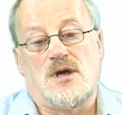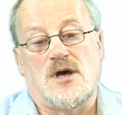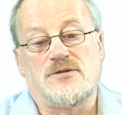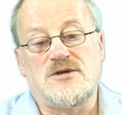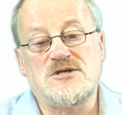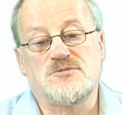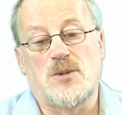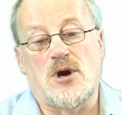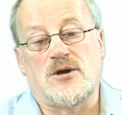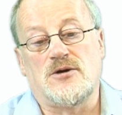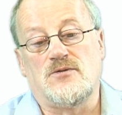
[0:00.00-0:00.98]
And these
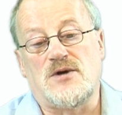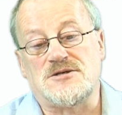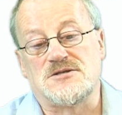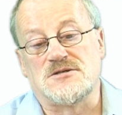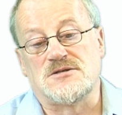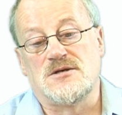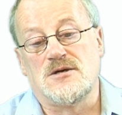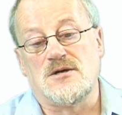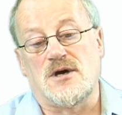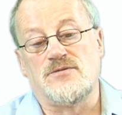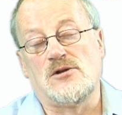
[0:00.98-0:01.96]
market races
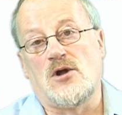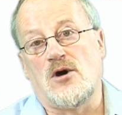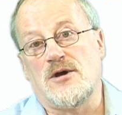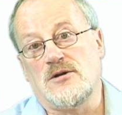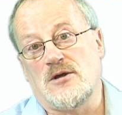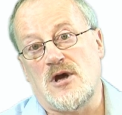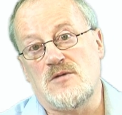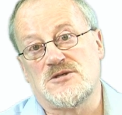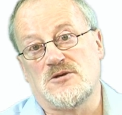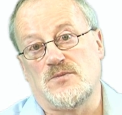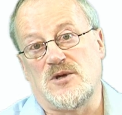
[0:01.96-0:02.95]
and the lock-in
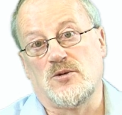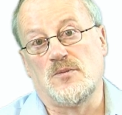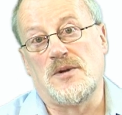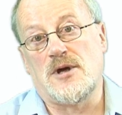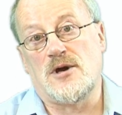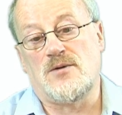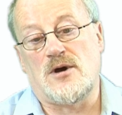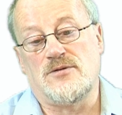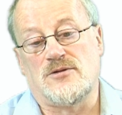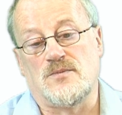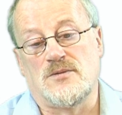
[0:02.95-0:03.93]
games that people play
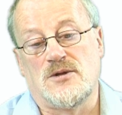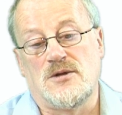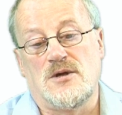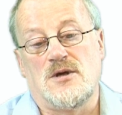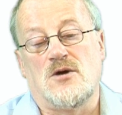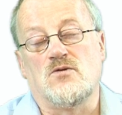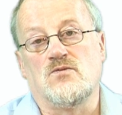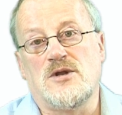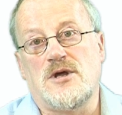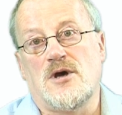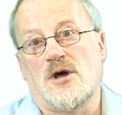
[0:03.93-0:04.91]
around them
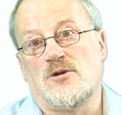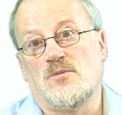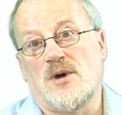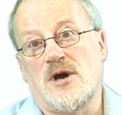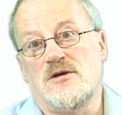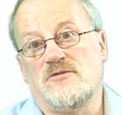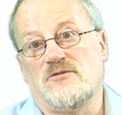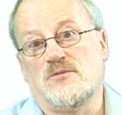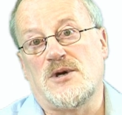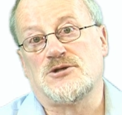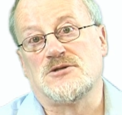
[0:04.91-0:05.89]
really undermine
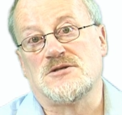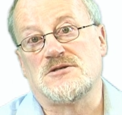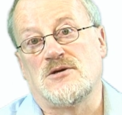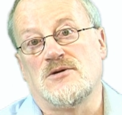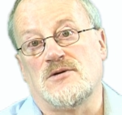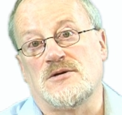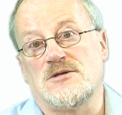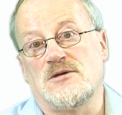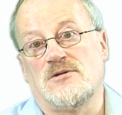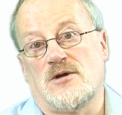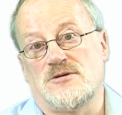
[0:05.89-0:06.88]
information security
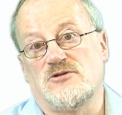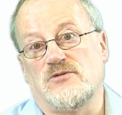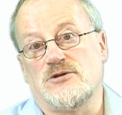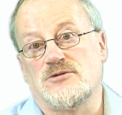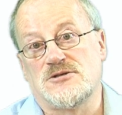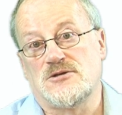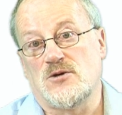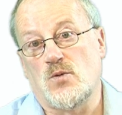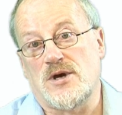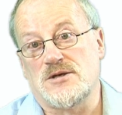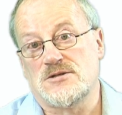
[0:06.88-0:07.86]
in lots of interesting
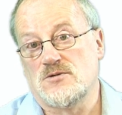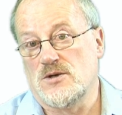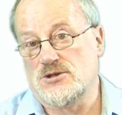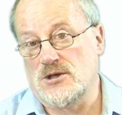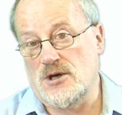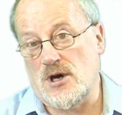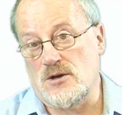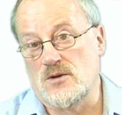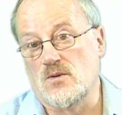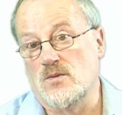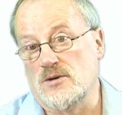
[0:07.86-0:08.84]
ways, which again,
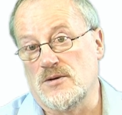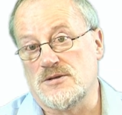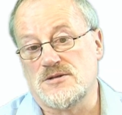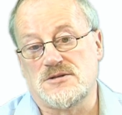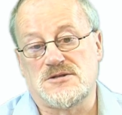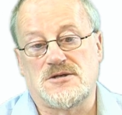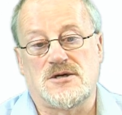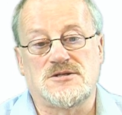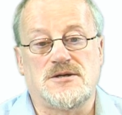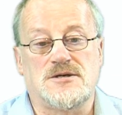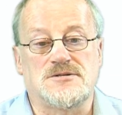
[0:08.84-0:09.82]
we're going to
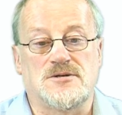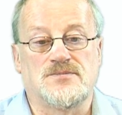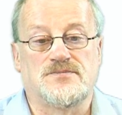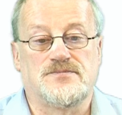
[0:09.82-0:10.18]
discuss later.